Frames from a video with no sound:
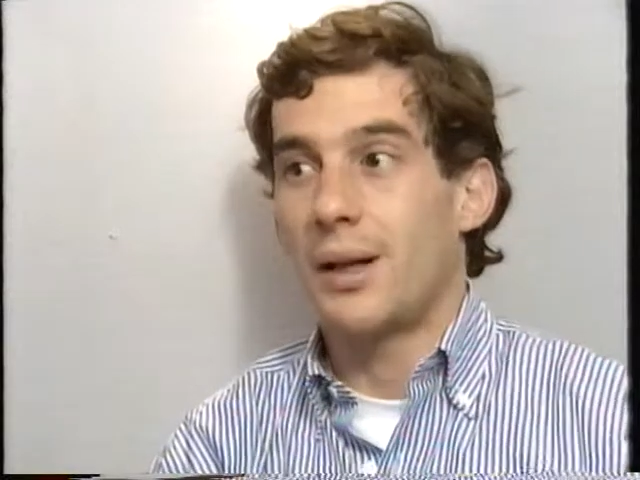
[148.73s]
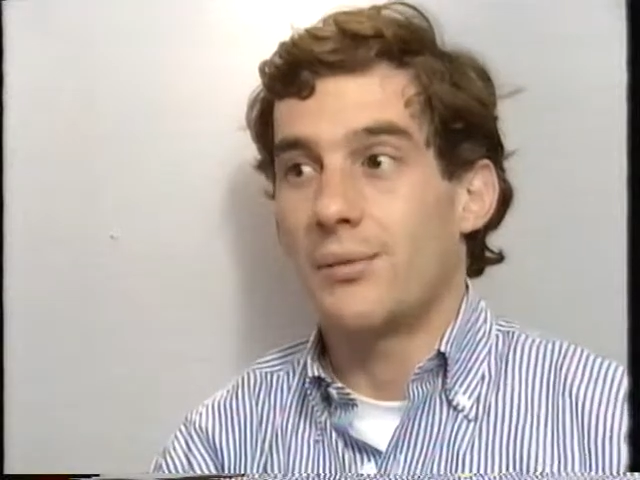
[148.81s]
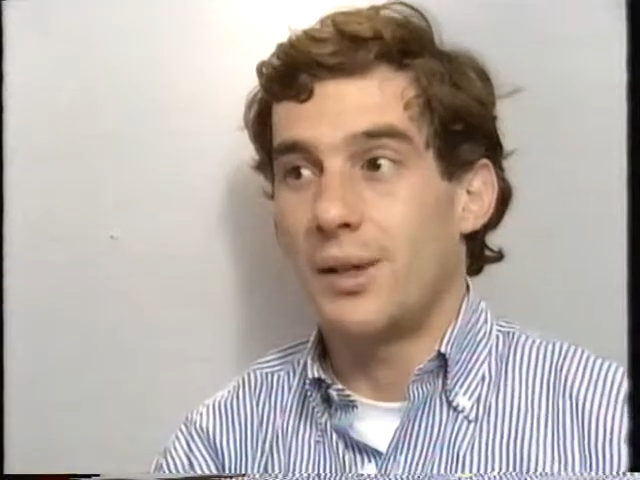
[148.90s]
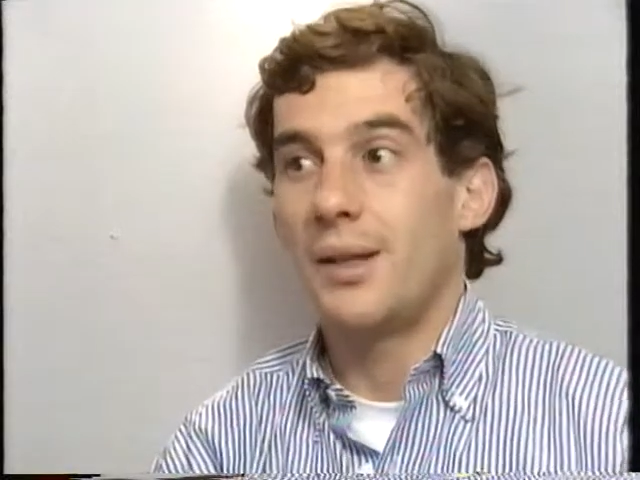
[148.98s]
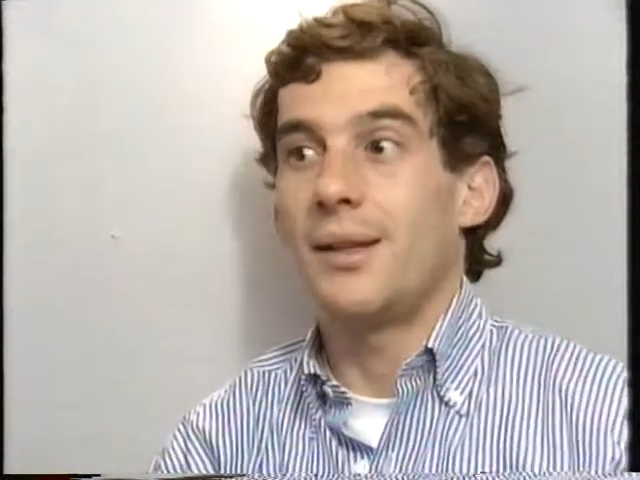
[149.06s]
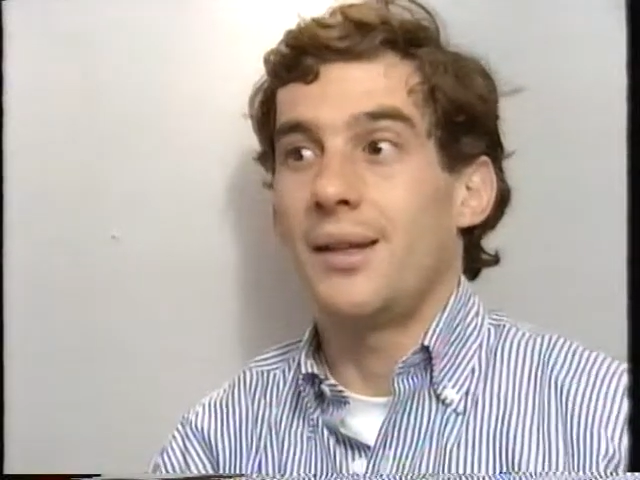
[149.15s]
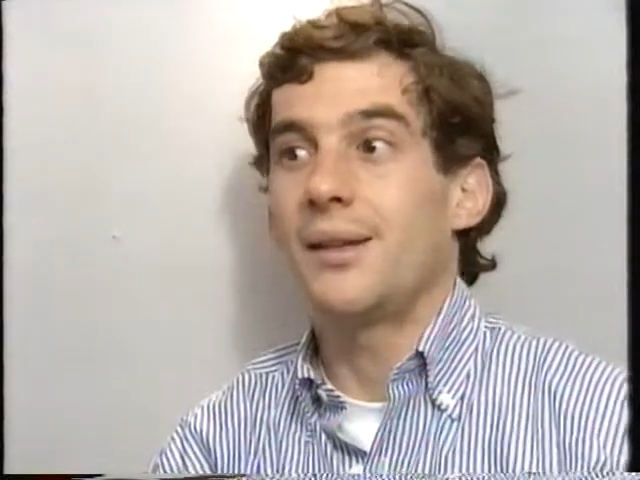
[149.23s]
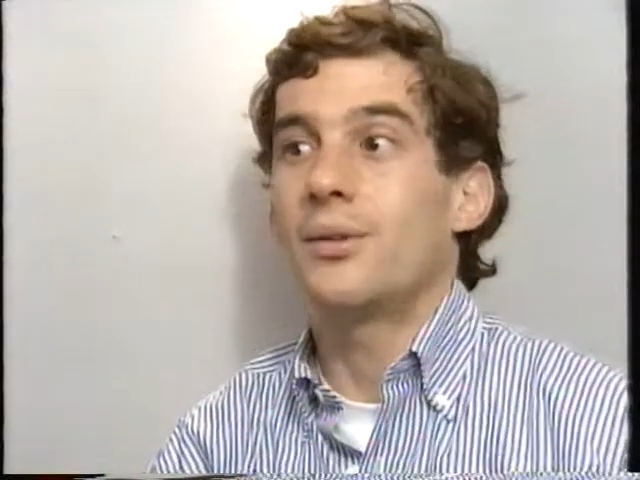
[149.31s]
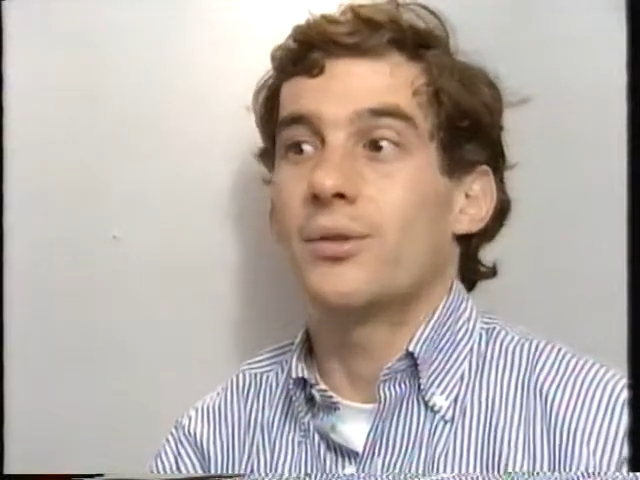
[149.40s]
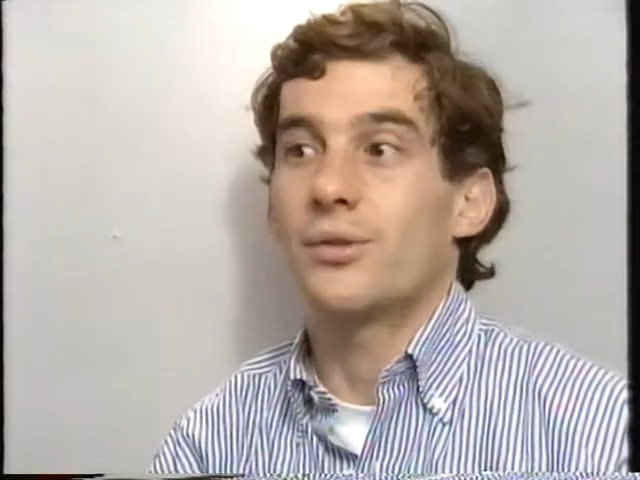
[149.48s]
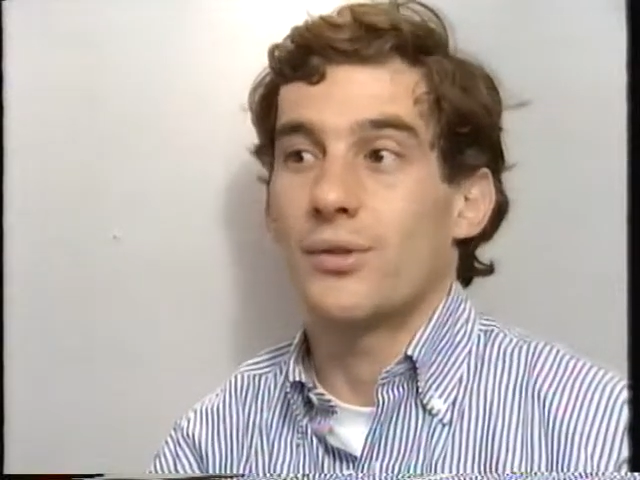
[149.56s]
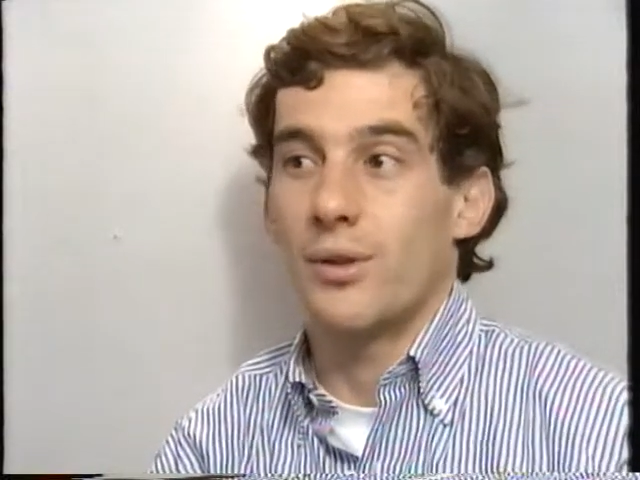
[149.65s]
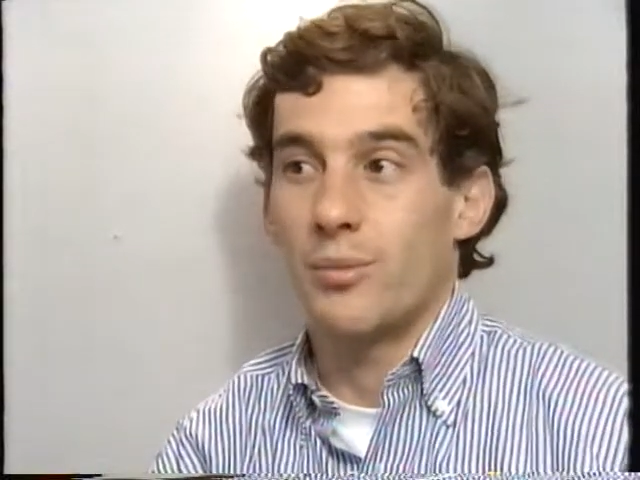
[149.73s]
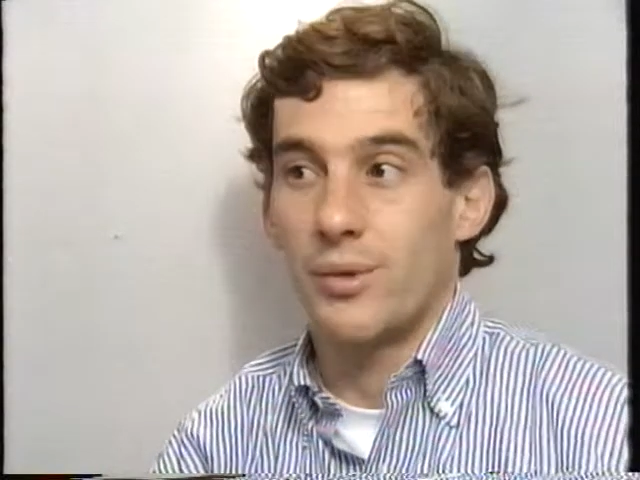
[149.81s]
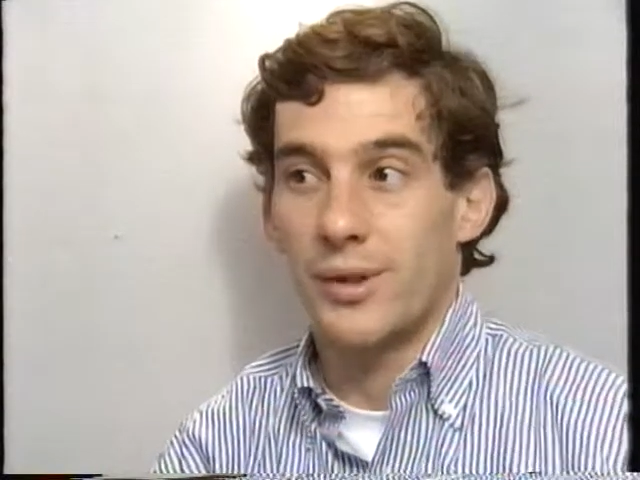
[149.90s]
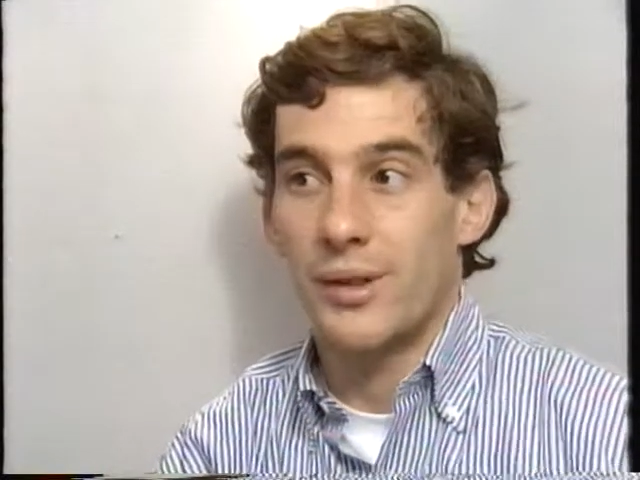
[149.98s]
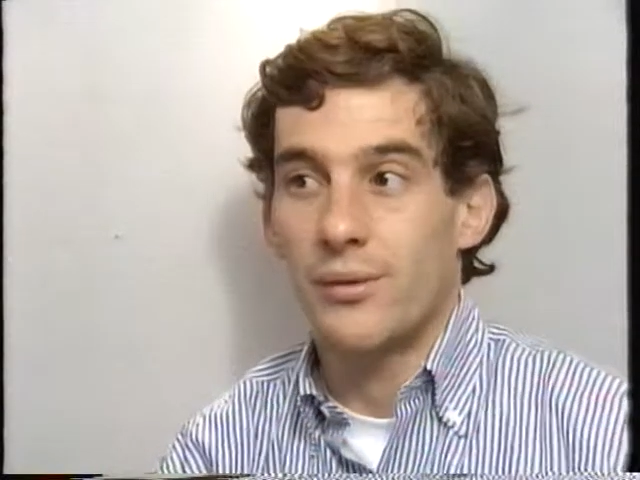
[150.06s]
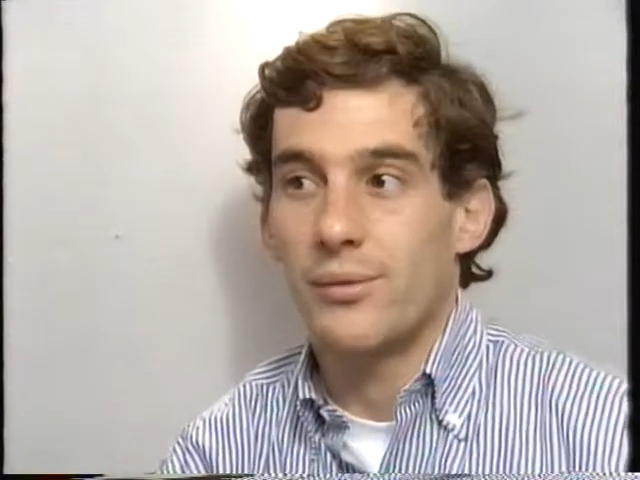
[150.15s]
really need to stop,
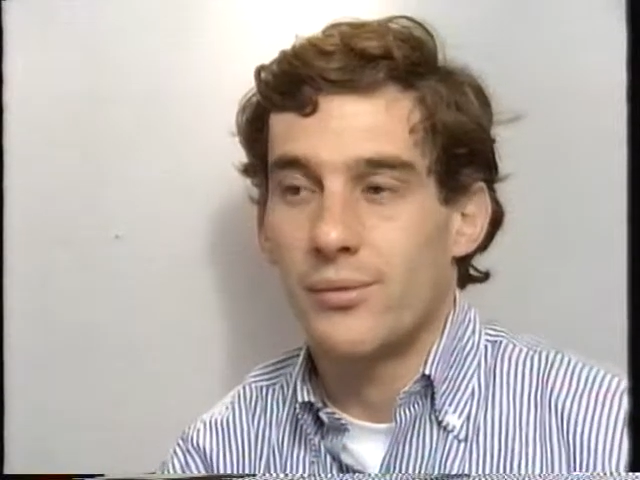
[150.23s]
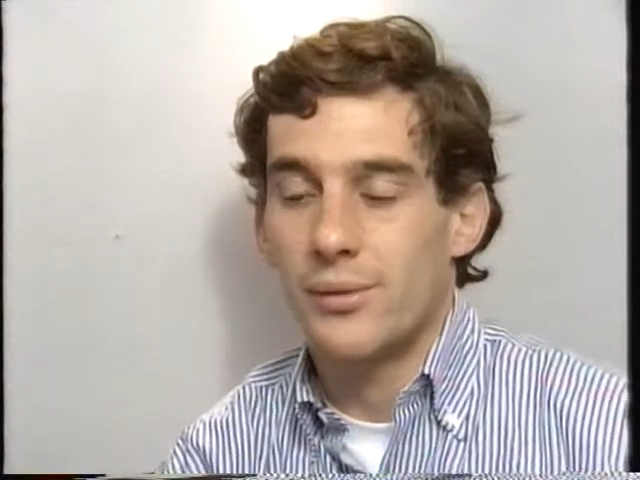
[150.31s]
whether